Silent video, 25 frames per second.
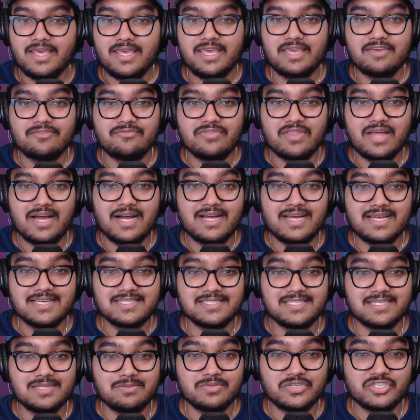if not
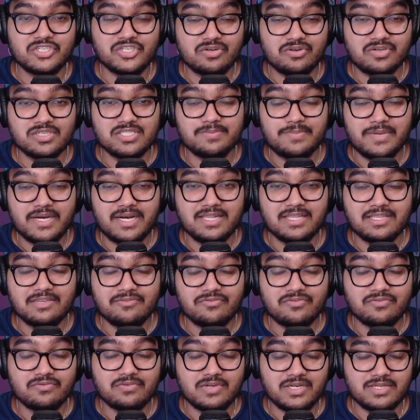as an insurance policy
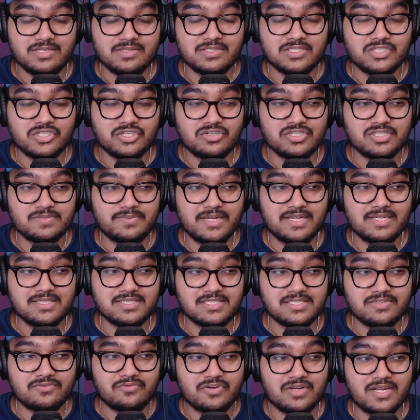
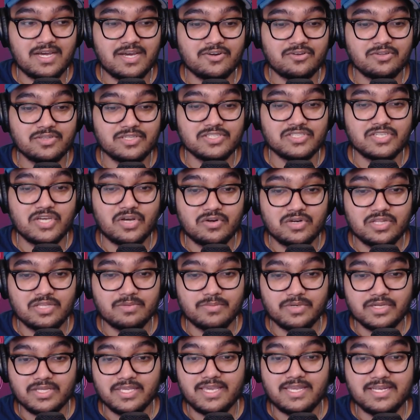for not only Toney,
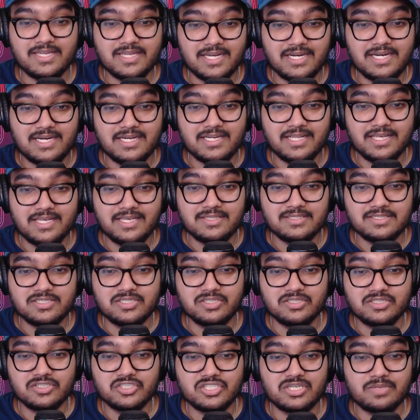but Kenny Galladay and
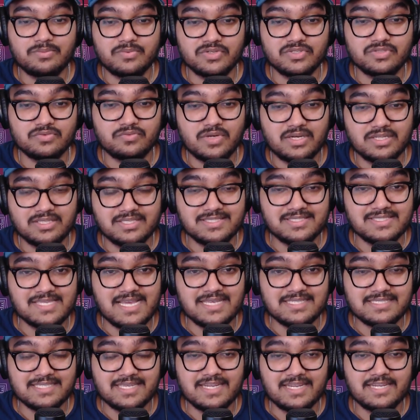Sterling Shepard as well. These
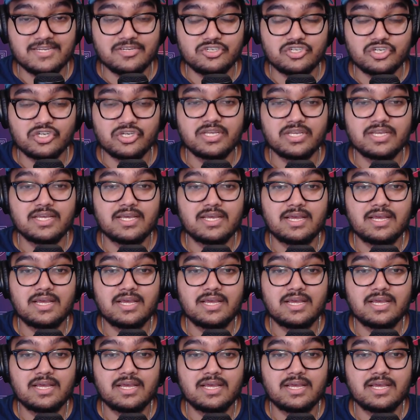guys get injured